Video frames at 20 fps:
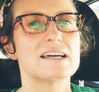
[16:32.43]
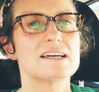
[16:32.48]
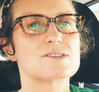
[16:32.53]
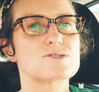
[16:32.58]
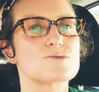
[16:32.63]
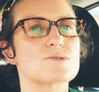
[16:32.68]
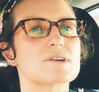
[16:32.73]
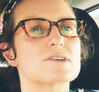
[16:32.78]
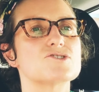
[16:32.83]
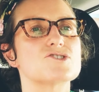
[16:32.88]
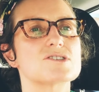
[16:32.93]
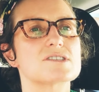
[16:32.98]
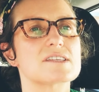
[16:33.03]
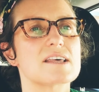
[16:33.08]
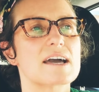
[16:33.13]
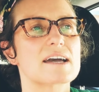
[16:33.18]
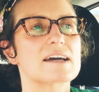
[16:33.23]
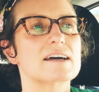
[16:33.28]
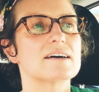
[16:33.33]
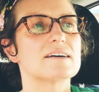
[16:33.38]
sort of just
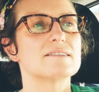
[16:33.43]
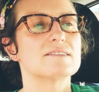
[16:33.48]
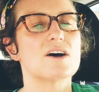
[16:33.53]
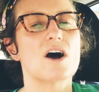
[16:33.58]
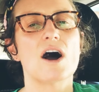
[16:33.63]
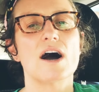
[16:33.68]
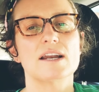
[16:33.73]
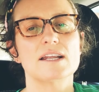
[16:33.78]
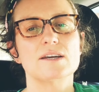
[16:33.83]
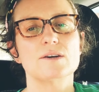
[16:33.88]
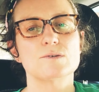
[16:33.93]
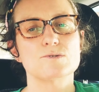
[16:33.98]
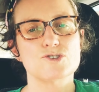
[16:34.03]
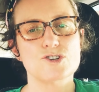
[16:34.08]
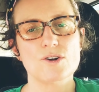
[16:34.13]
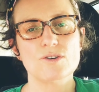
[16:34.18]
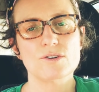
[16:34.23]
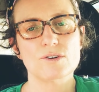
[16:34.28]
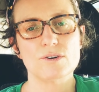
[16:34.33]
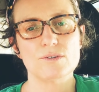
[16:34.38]
like an audio
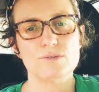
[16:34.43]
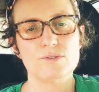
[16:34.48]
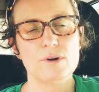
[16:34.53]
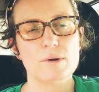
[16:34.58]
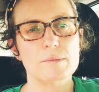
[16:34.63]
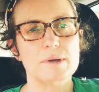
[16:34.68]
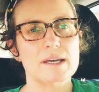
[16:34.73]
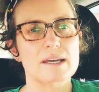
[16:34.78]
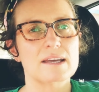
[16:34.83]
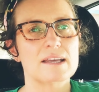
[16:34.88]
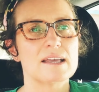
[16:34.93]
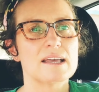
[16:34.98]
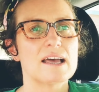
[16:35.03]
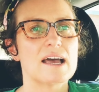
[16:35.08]
journal for me.